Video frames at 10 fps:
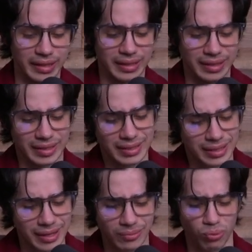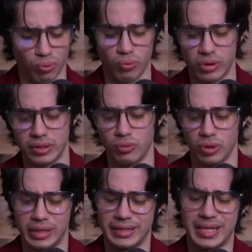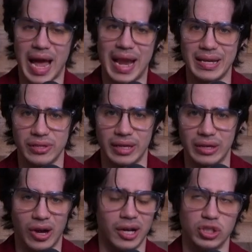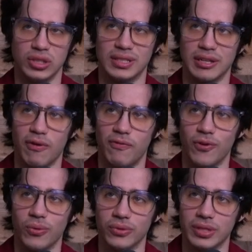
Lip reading: this can really relate to anything, not just cell phones.